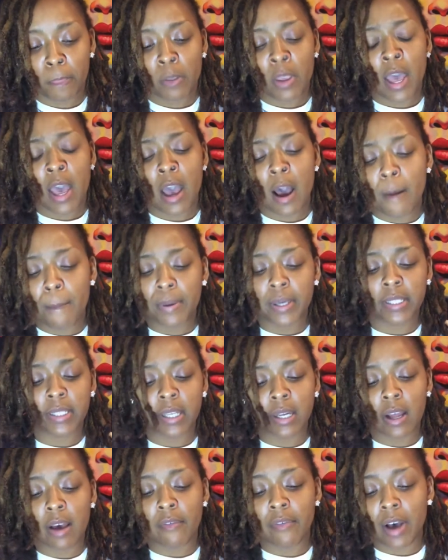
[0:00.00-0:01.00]
Help us to
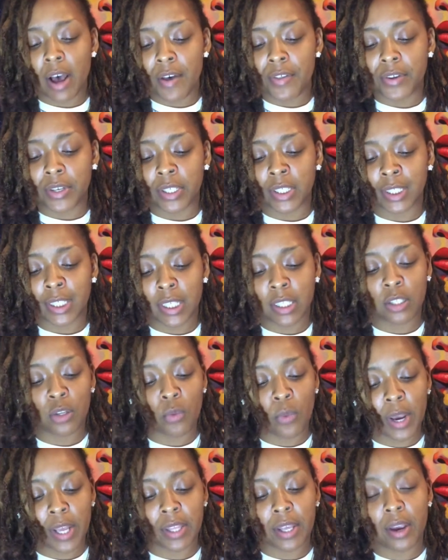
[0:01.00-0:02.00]
love others just the
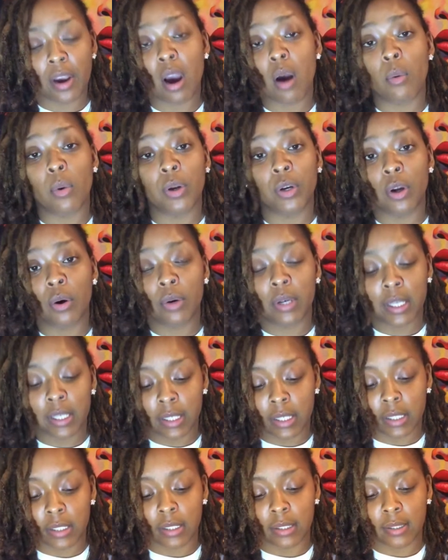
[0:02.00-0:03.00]
way they are with no
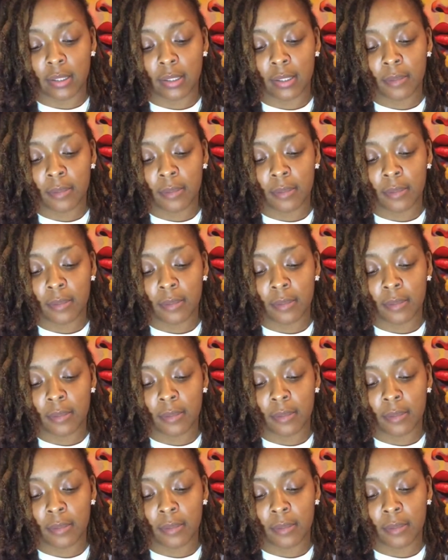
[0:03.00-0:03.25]
conditions.